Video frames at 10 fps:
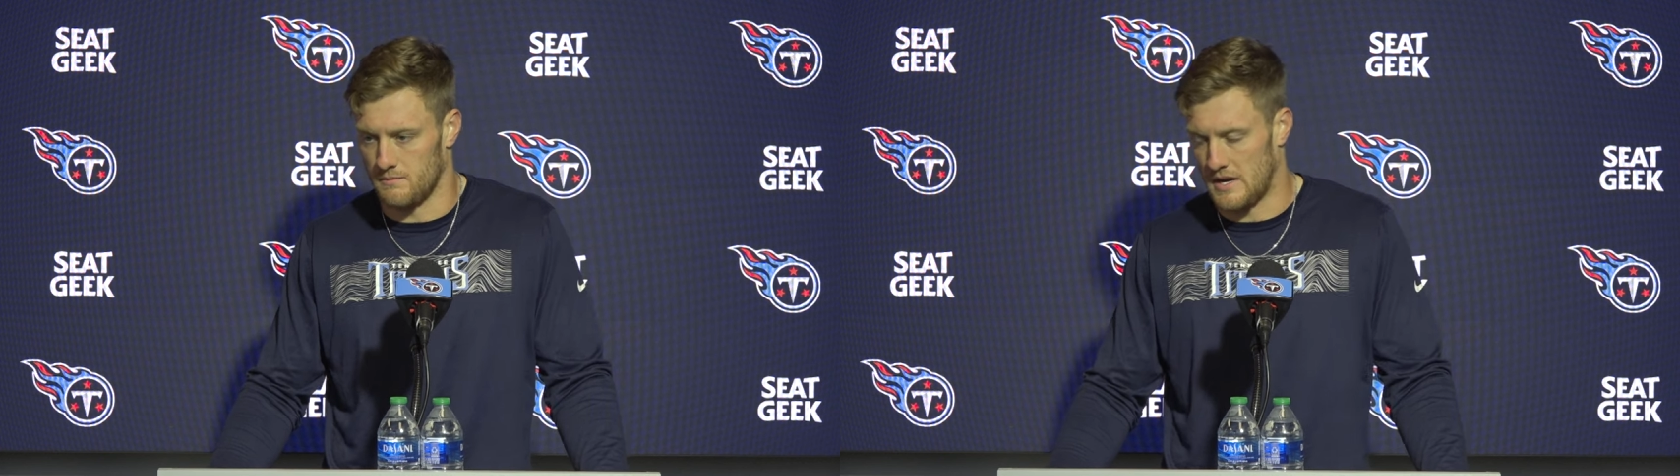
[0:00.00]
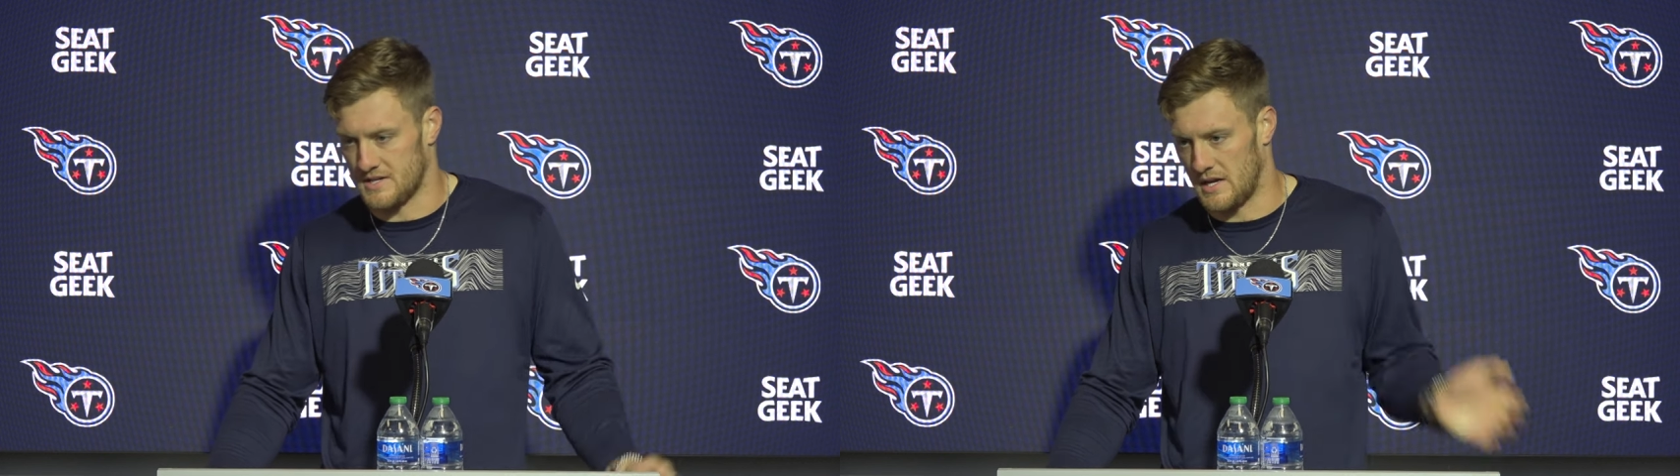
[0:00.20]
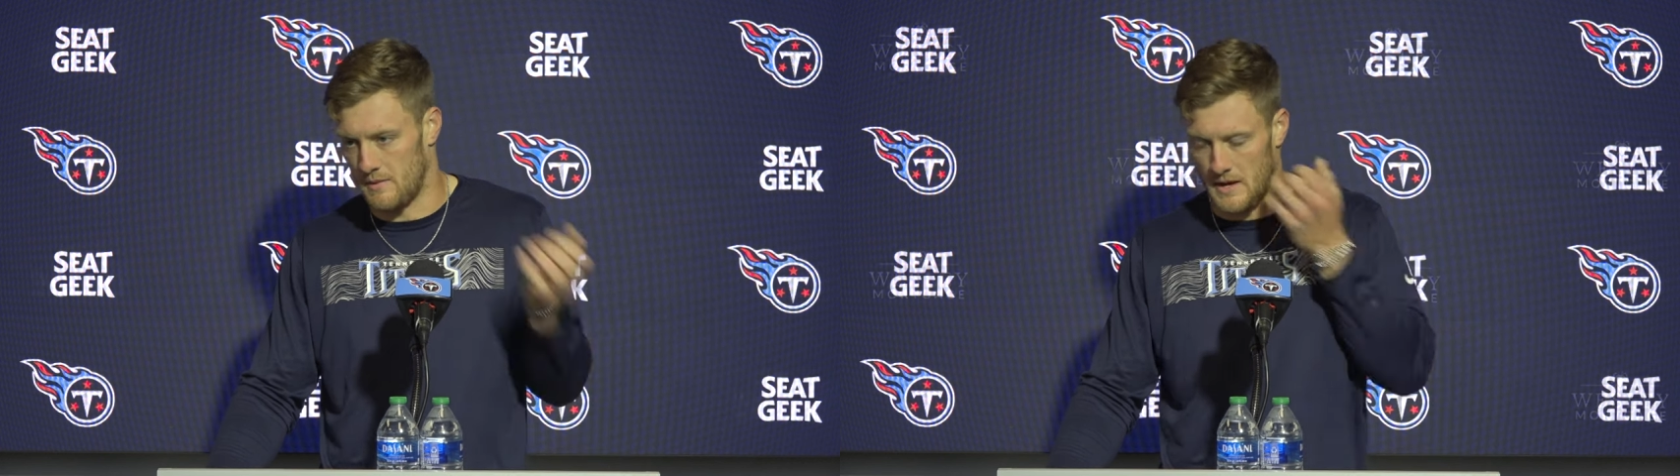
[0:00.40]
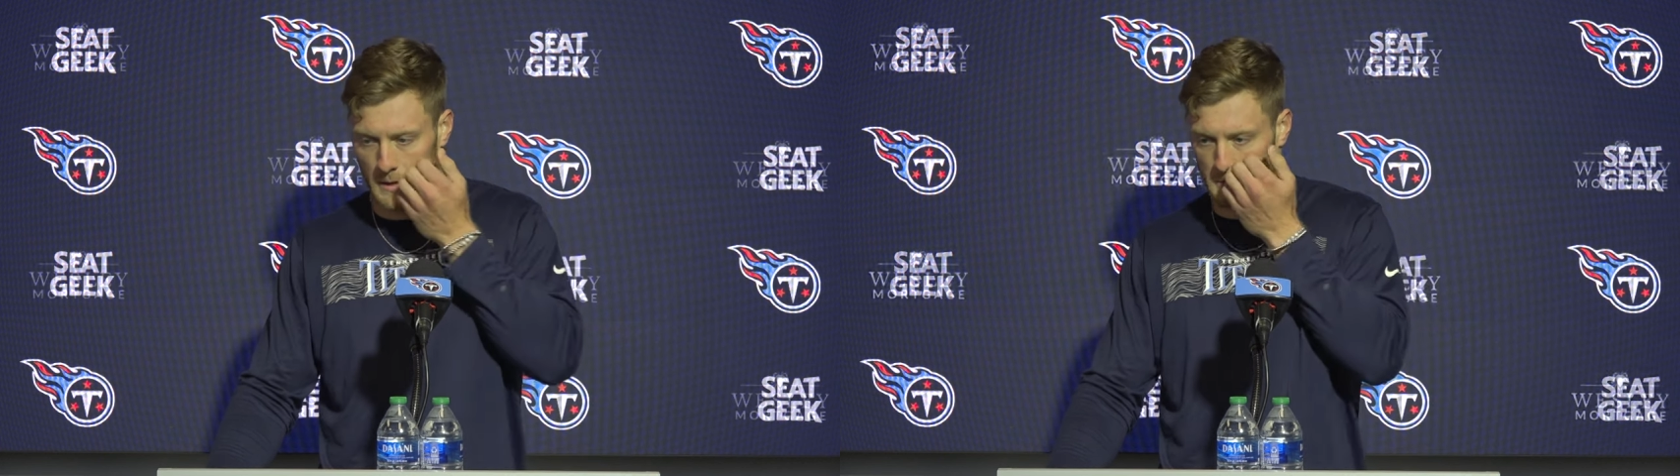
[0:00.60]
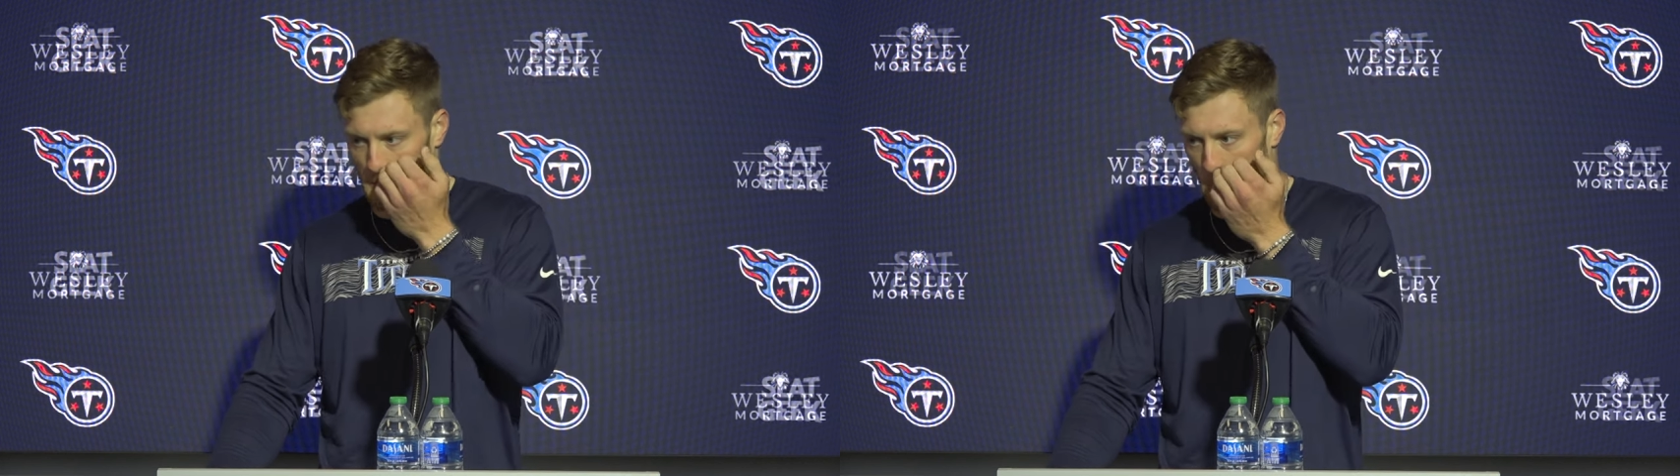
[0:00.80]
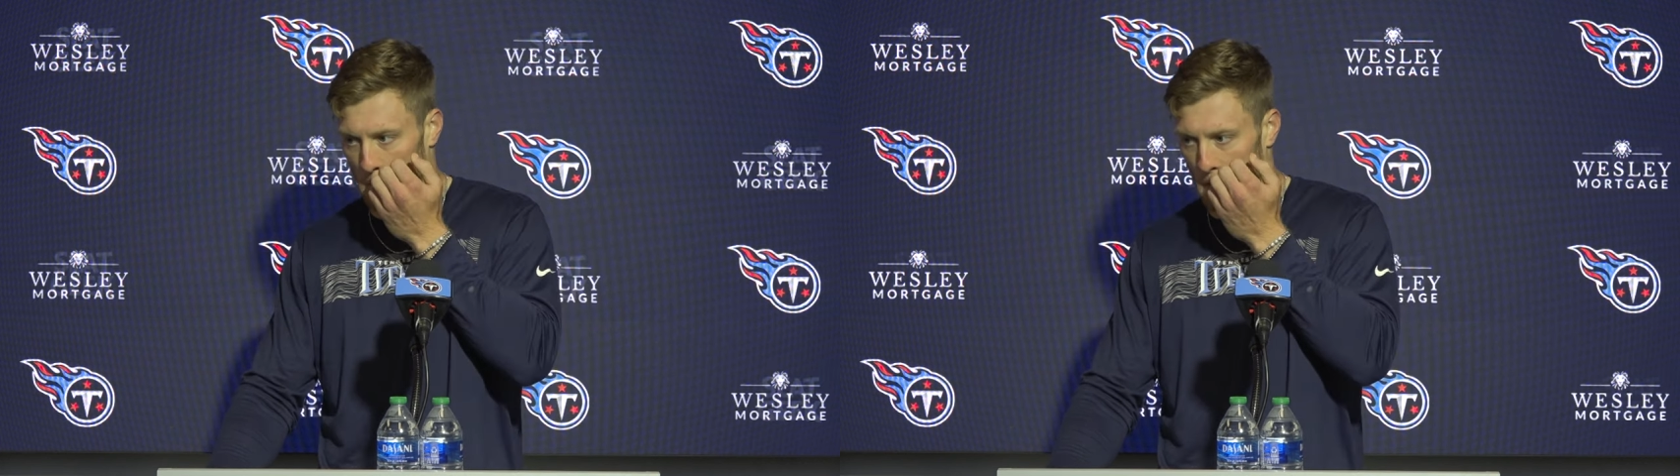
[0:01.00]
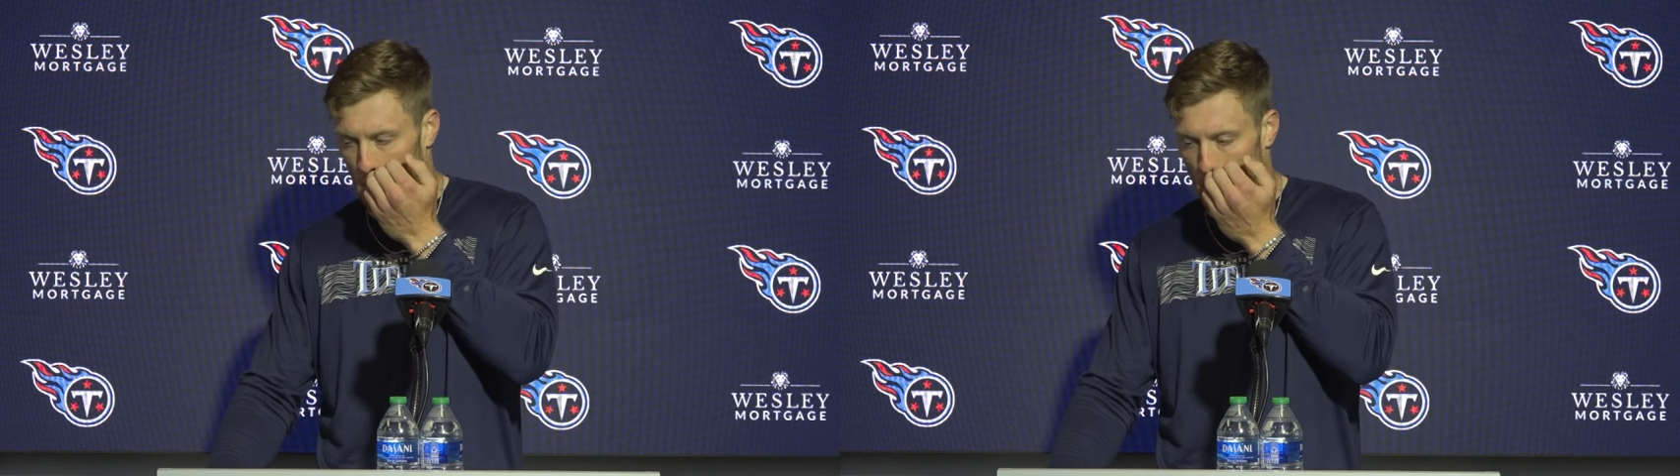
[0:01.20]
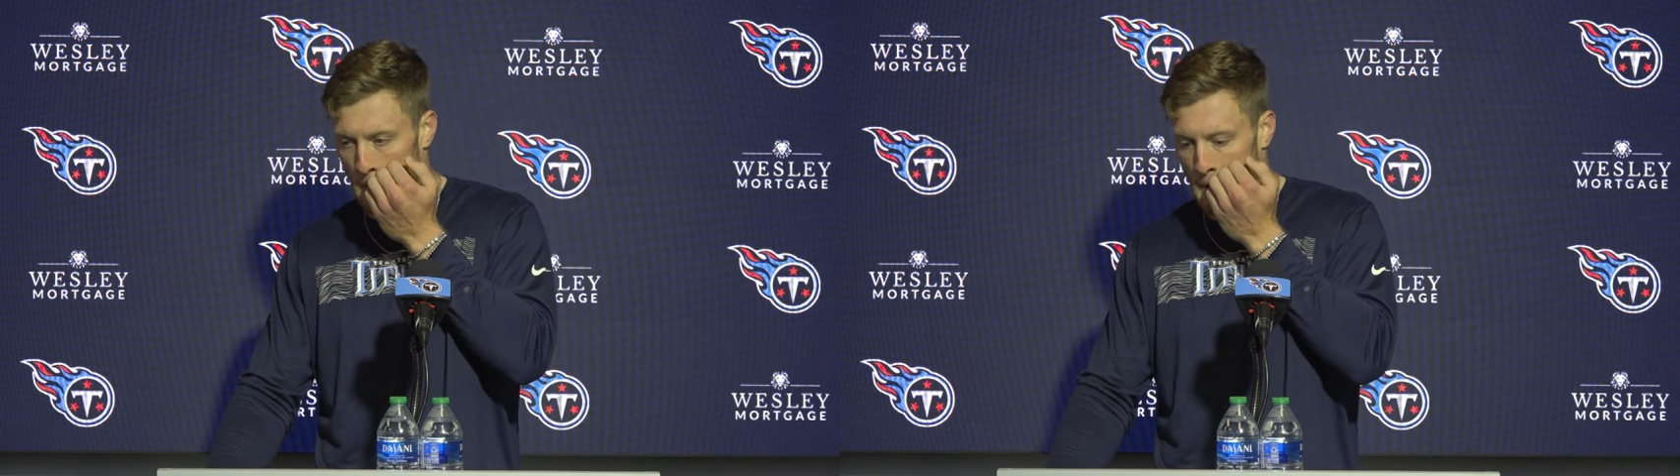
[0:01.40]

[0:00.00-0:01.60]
past game they had against Carolina,